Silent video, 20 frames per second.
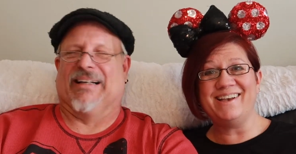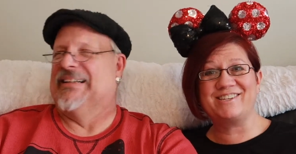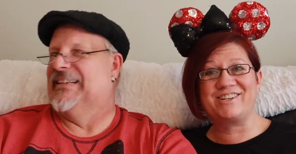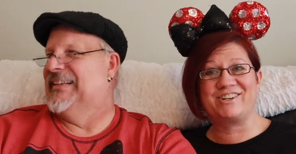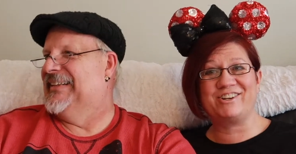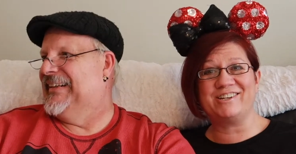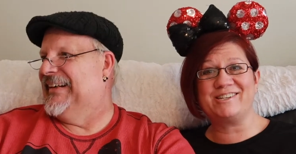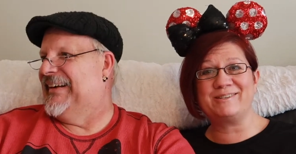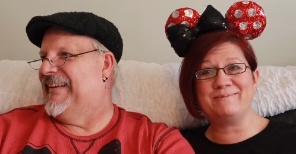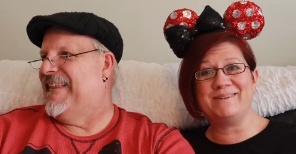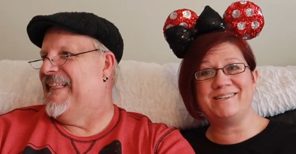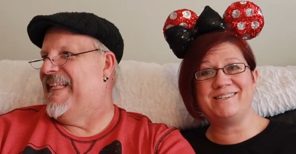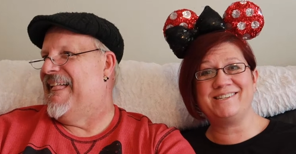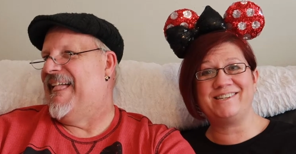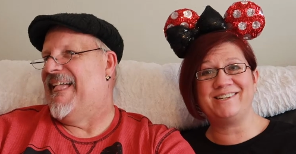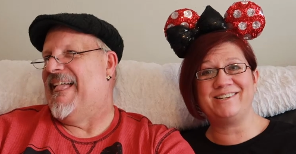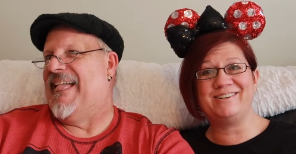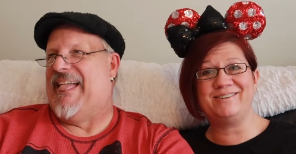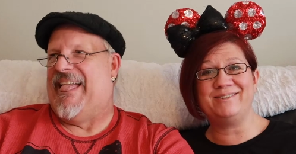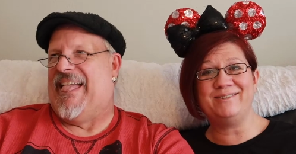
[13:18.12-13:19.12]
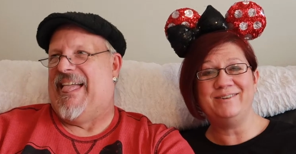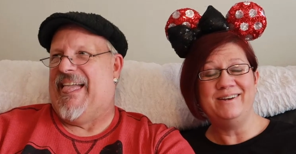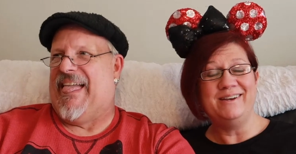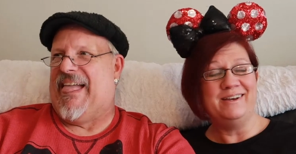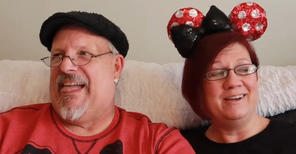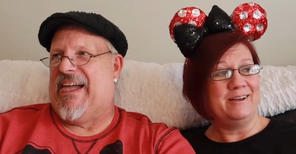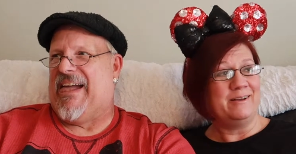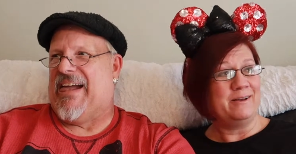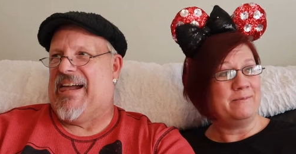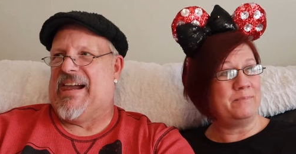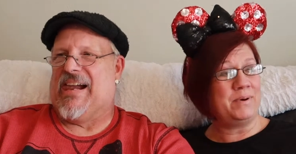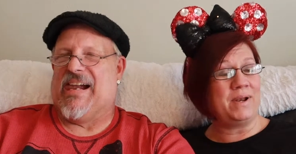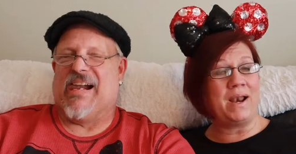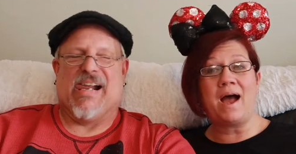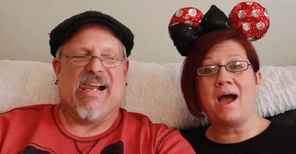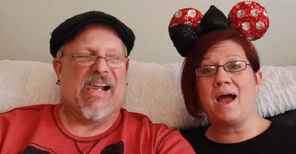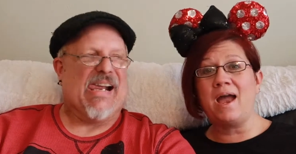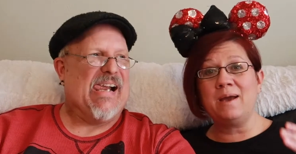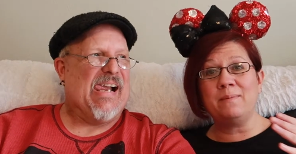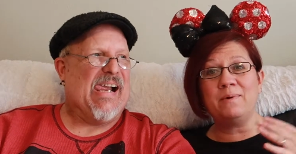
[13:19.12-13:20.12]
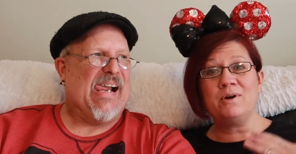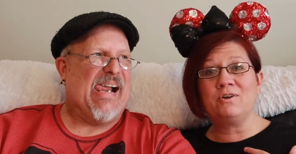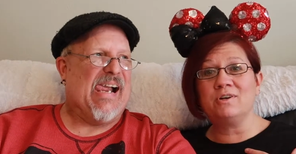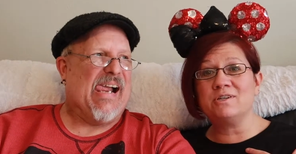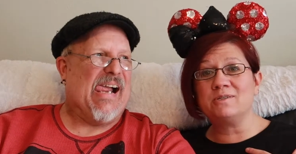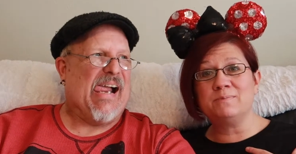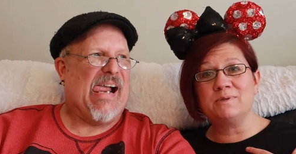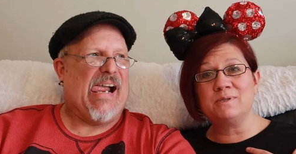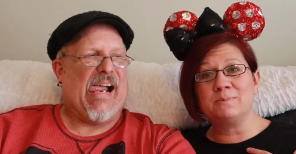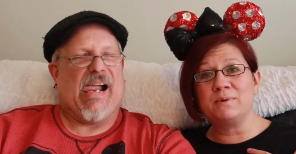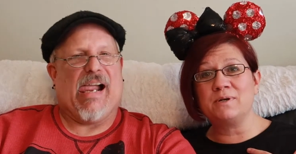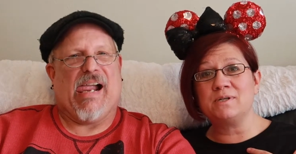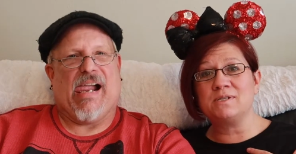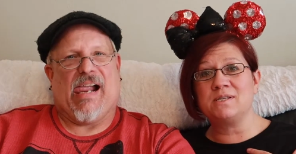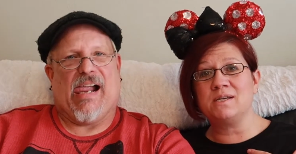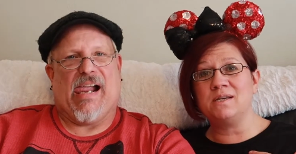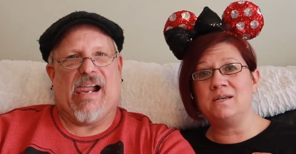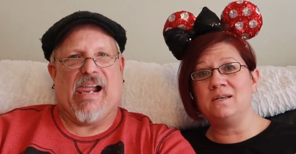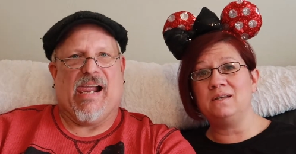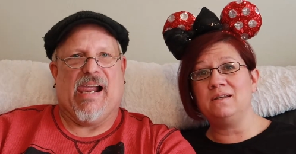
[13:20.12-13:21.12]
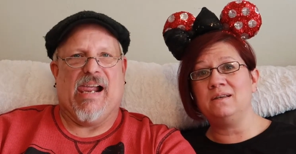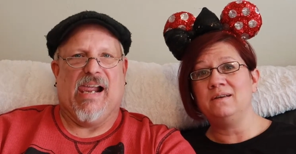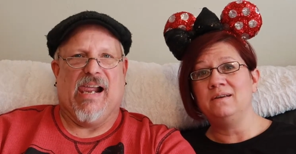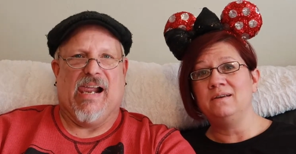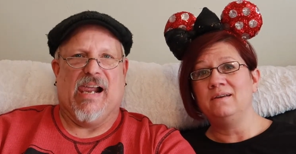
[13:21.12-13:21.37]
Speaker 1: is Christmas too. But I am a Christmas person.